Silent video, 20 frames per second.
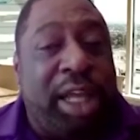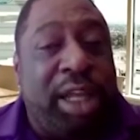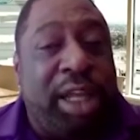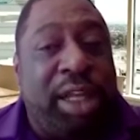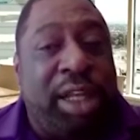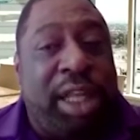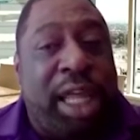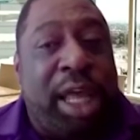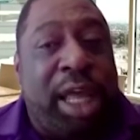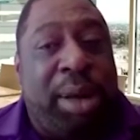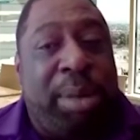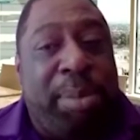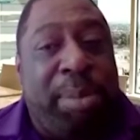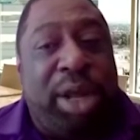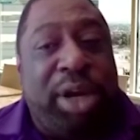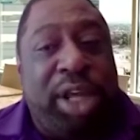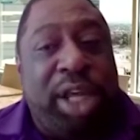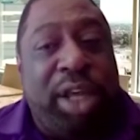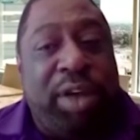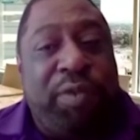And I believe our
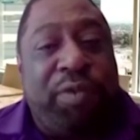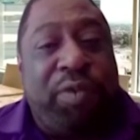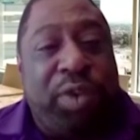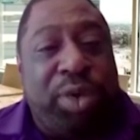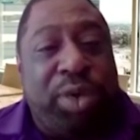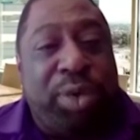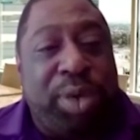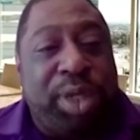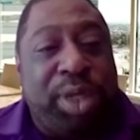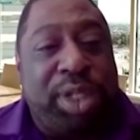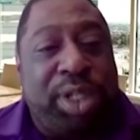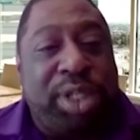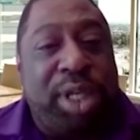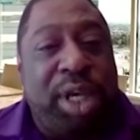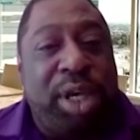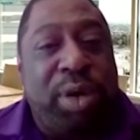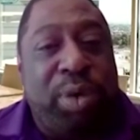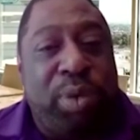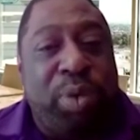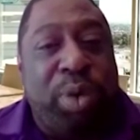commissioners have gotten
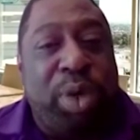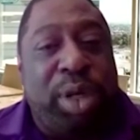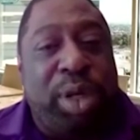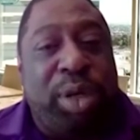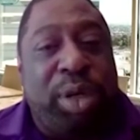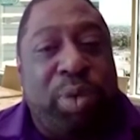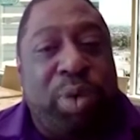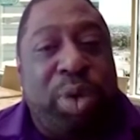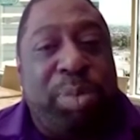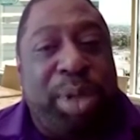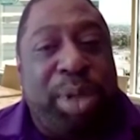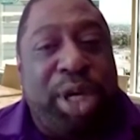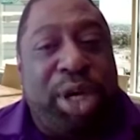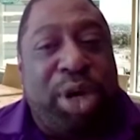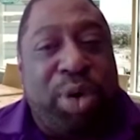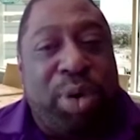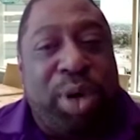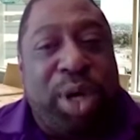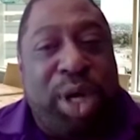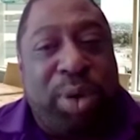comfortable with a
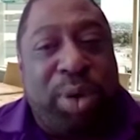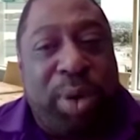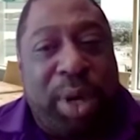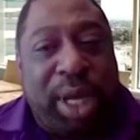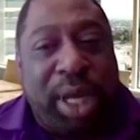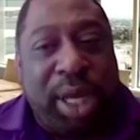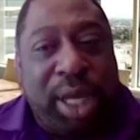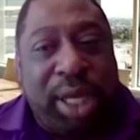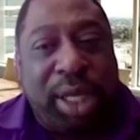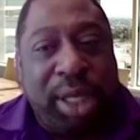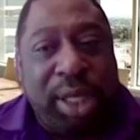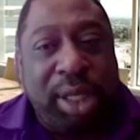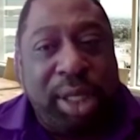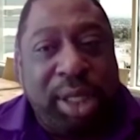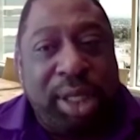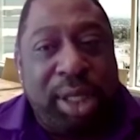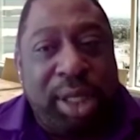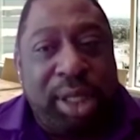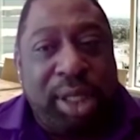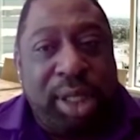virtual meeting
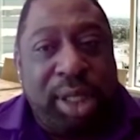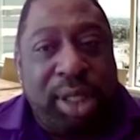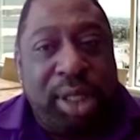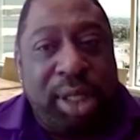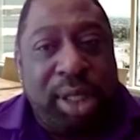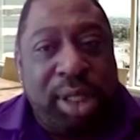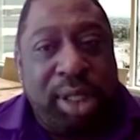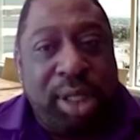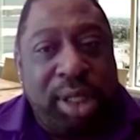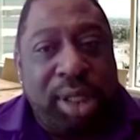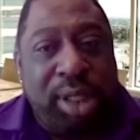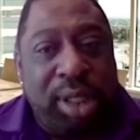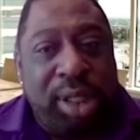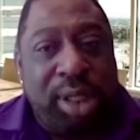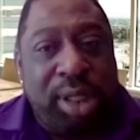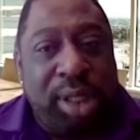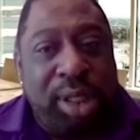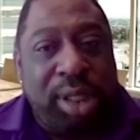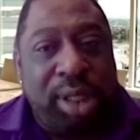format. Now, nothing will